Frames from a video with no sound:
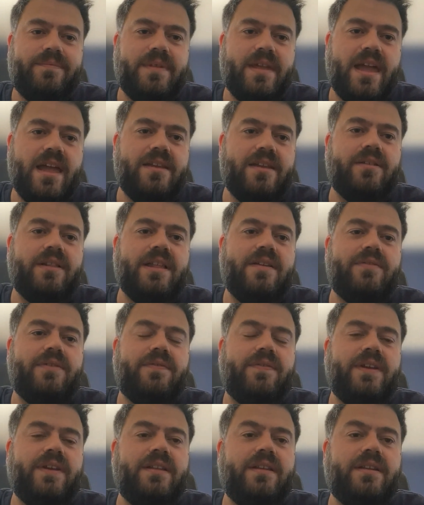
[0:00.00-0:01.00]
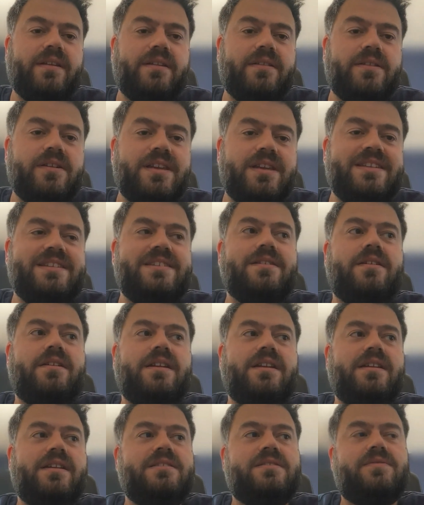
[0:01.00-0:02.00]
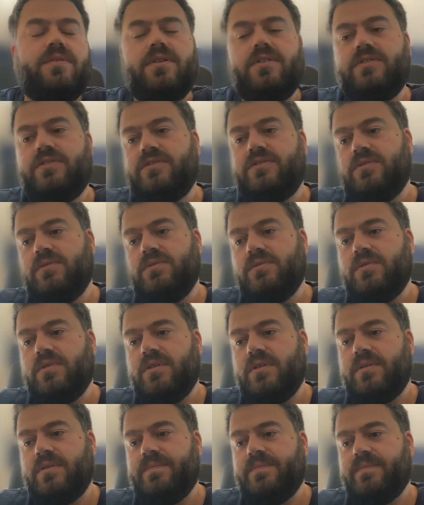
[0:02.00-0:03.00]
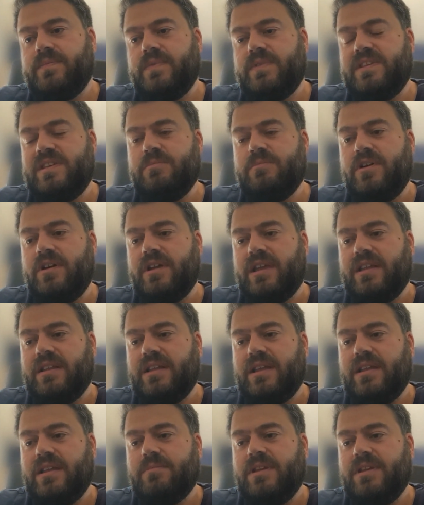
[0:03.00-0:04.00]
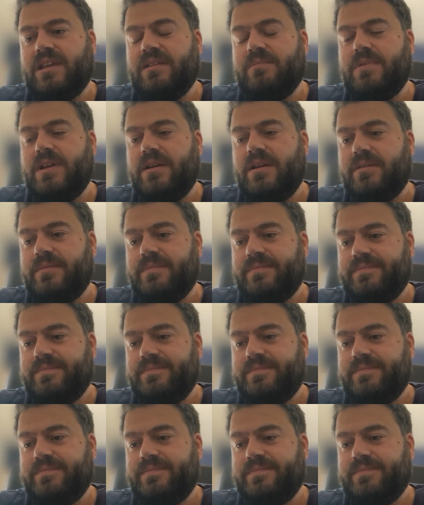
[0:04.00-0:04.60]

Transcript: handle everything, the easier it is for us to debug and make it better.